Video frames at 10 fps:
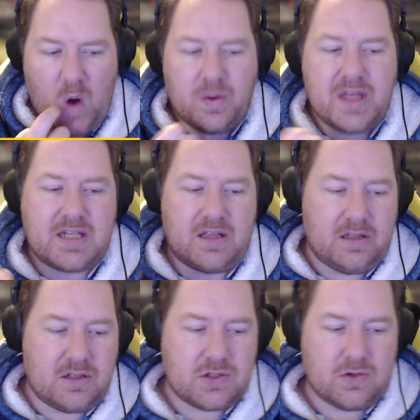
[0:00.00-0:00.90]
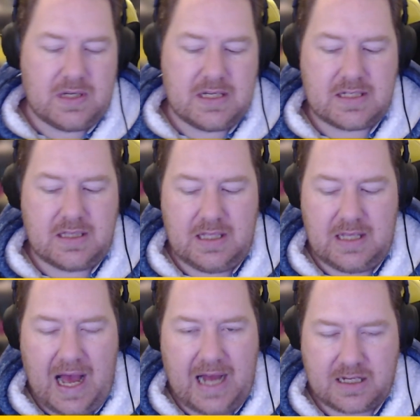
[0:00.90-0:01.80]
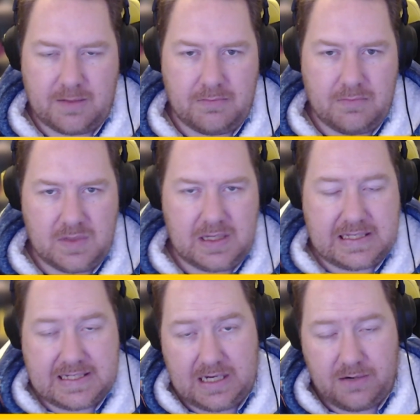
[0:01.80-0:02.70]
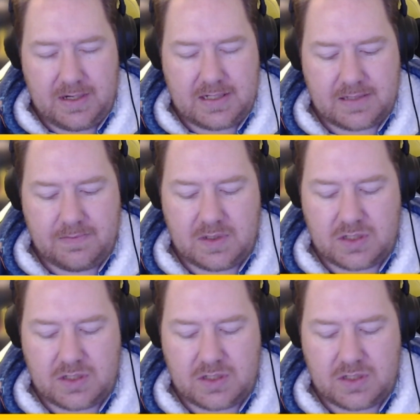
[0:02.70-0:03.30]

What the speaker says: Well, that's the other thing too, is the Arkham series.